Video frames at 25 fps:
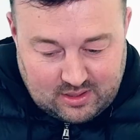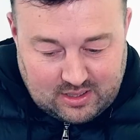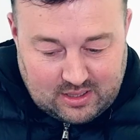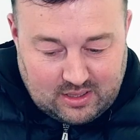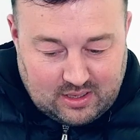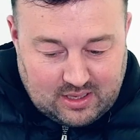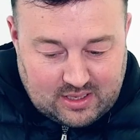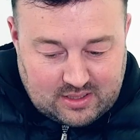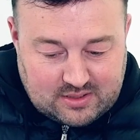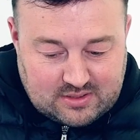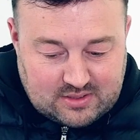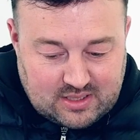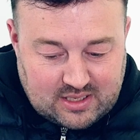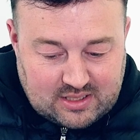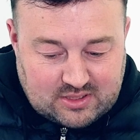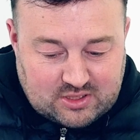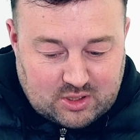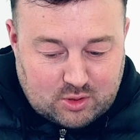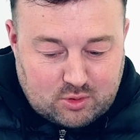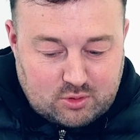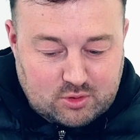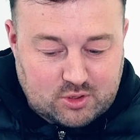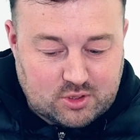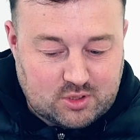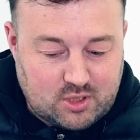it's a
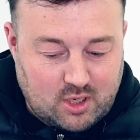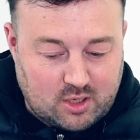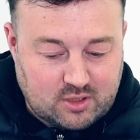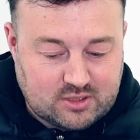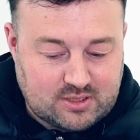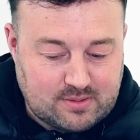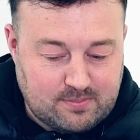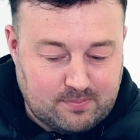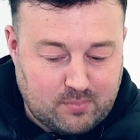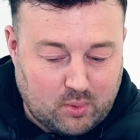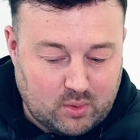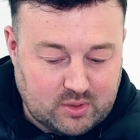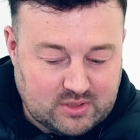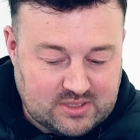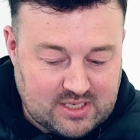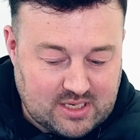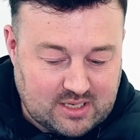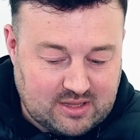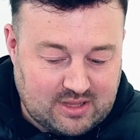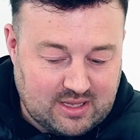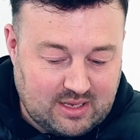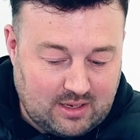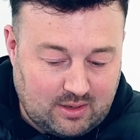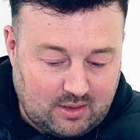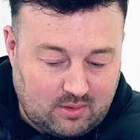good starting point, and I
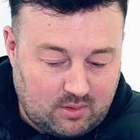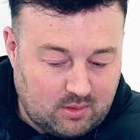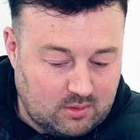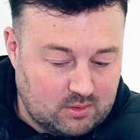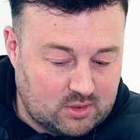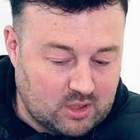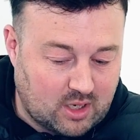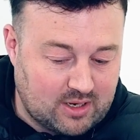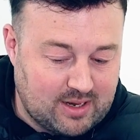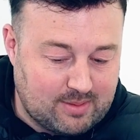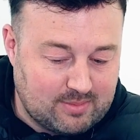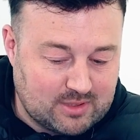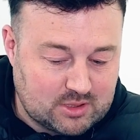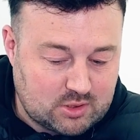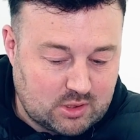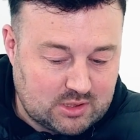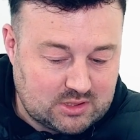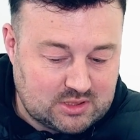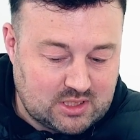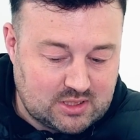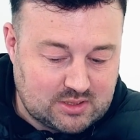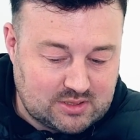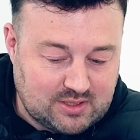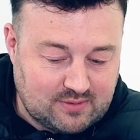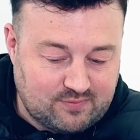think Dynamics
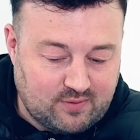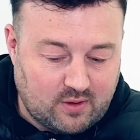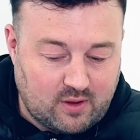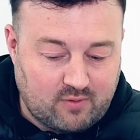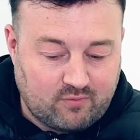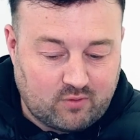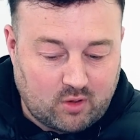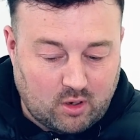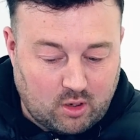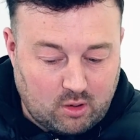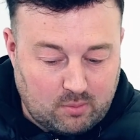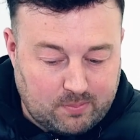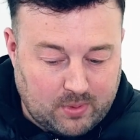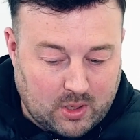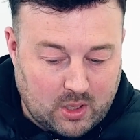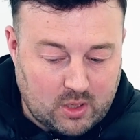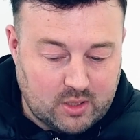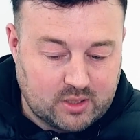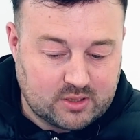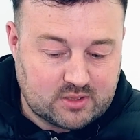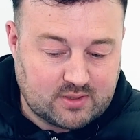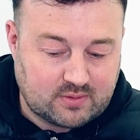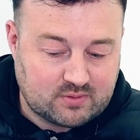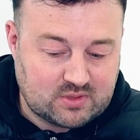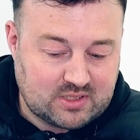365
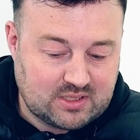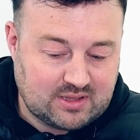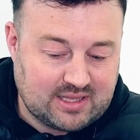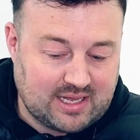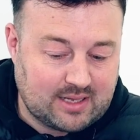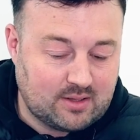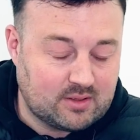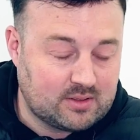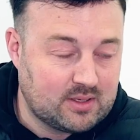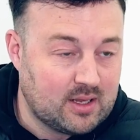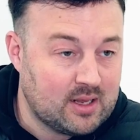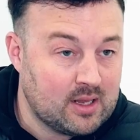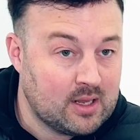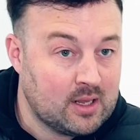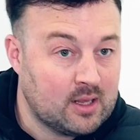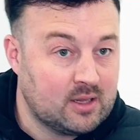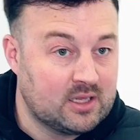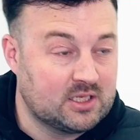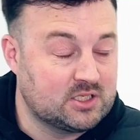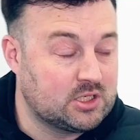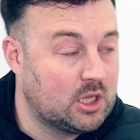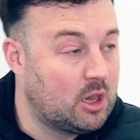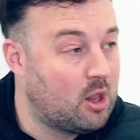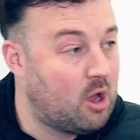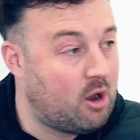Copilot, obviously, that
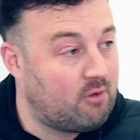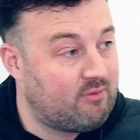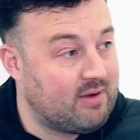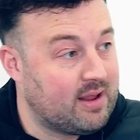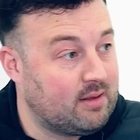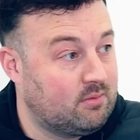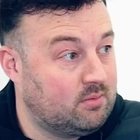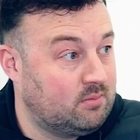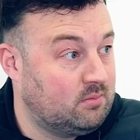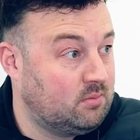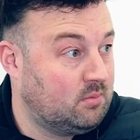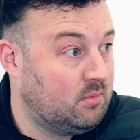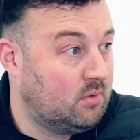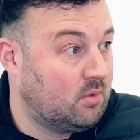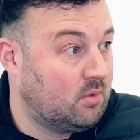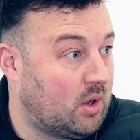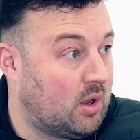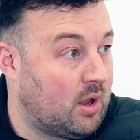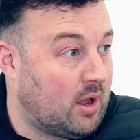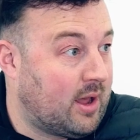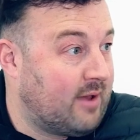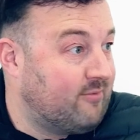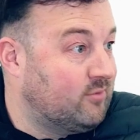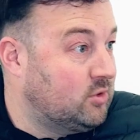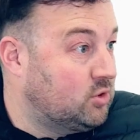there's a lot around.
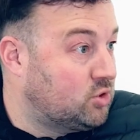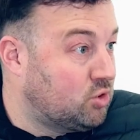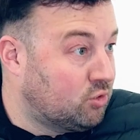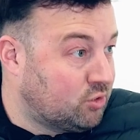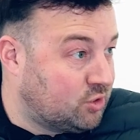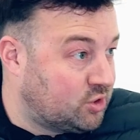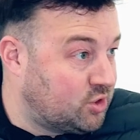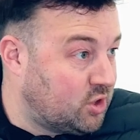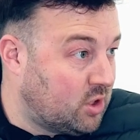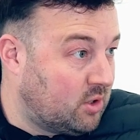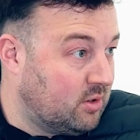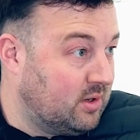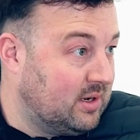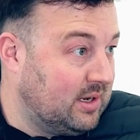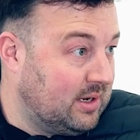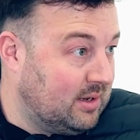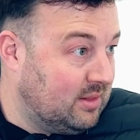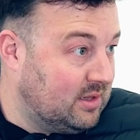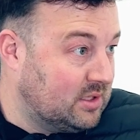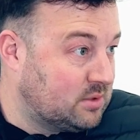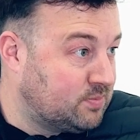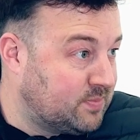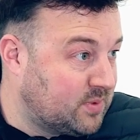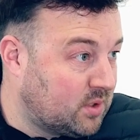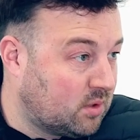I haven't touched on it in
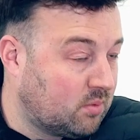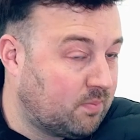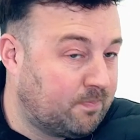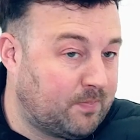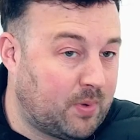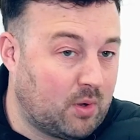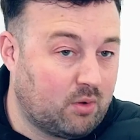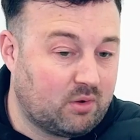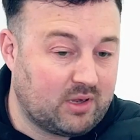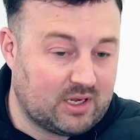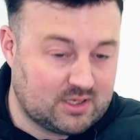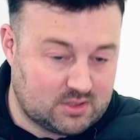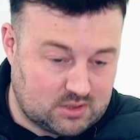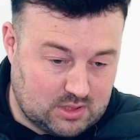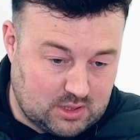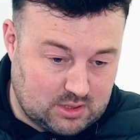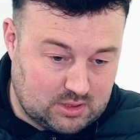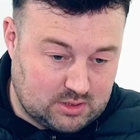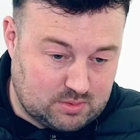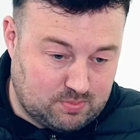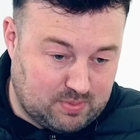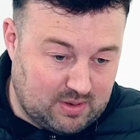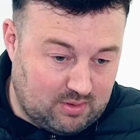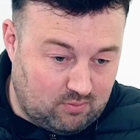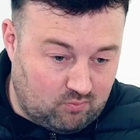this podcast
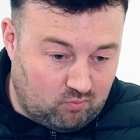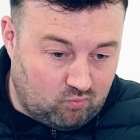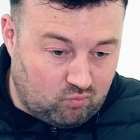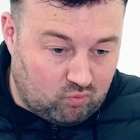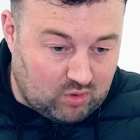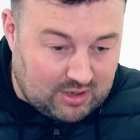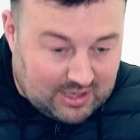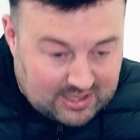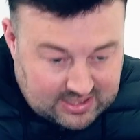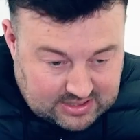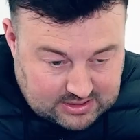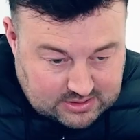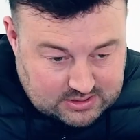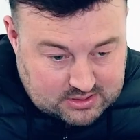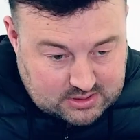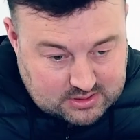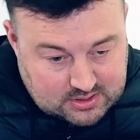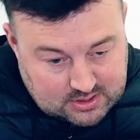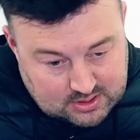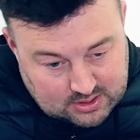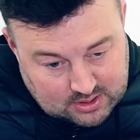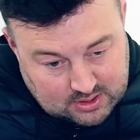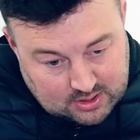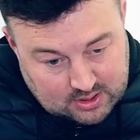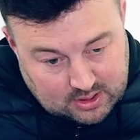that's been released,
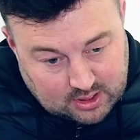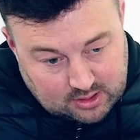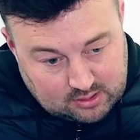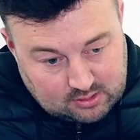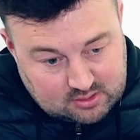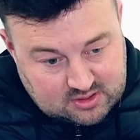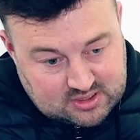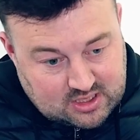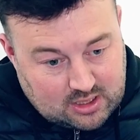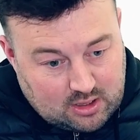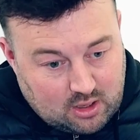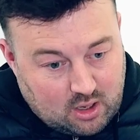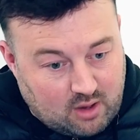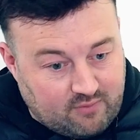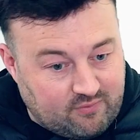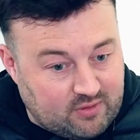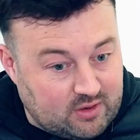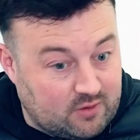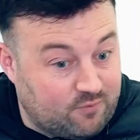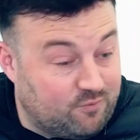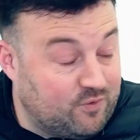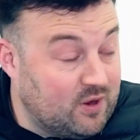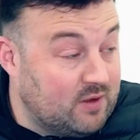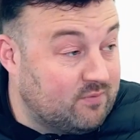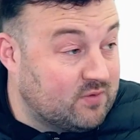and you say a lot of it is
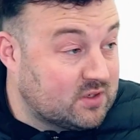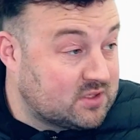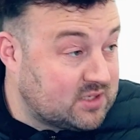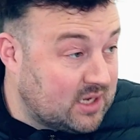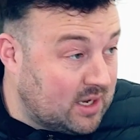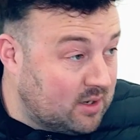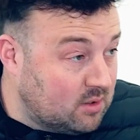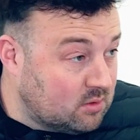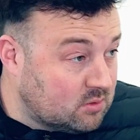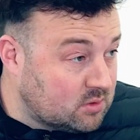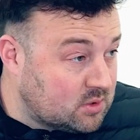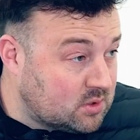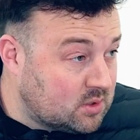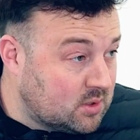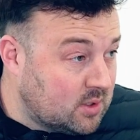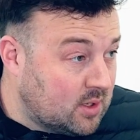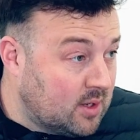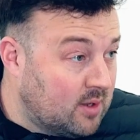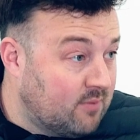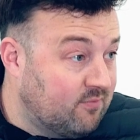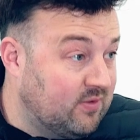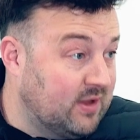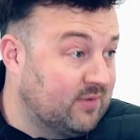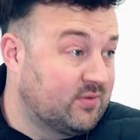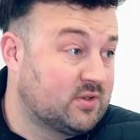Viva Sales.
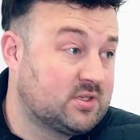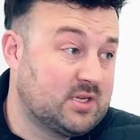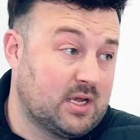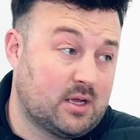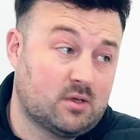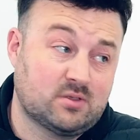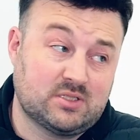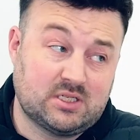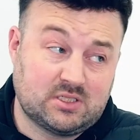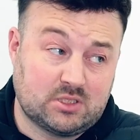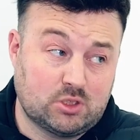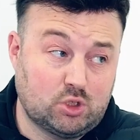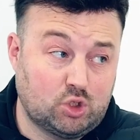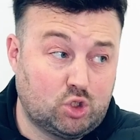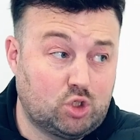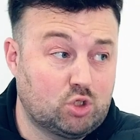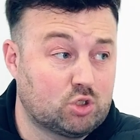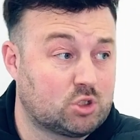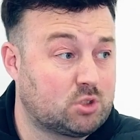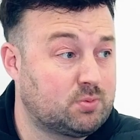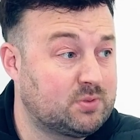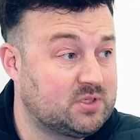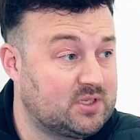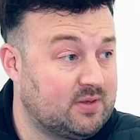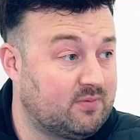Viva Sales isn't
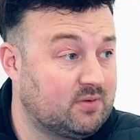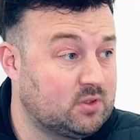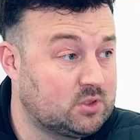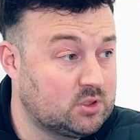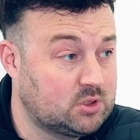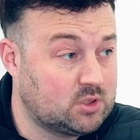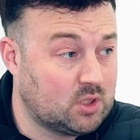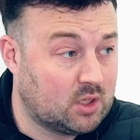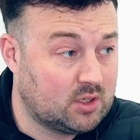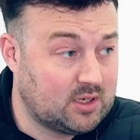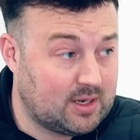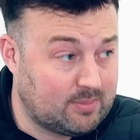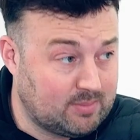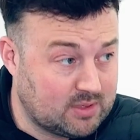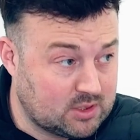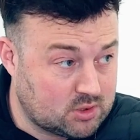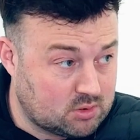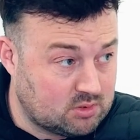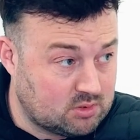just specific to Dynamics